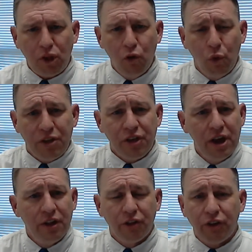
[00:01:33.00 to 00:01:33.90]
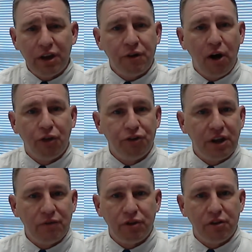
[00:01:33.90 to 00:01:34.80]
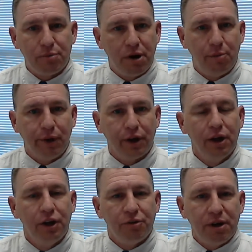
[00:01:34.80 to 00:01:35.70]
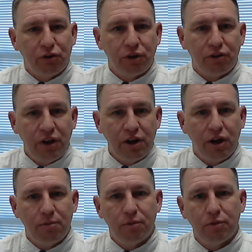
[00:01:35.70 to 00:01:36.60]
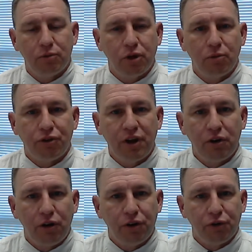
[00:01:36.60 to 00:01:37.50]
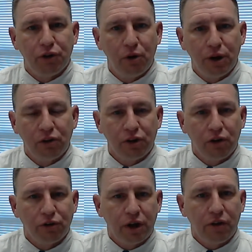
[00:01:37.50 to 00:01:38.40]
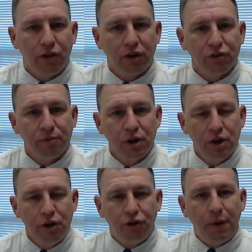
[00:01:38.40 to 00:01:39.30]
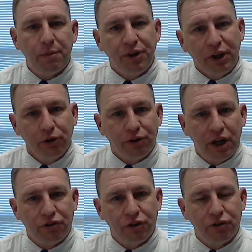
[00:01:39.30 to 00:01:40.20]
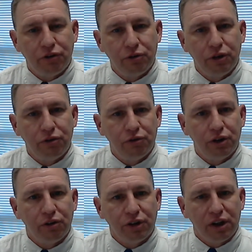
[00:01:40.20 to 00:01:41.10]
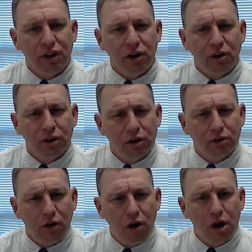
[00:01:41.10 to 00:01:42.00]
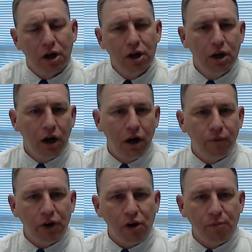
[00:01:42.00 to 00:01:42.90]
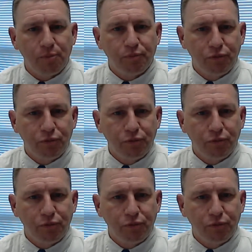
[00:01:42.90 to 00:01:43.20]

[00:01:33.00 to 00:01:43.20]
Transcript: with the life, health, and safety of the public to make sure they stand up and withstand all different loadings and all those kind of things. So pay particular attention to these two videos. Again, they are a little long. They are,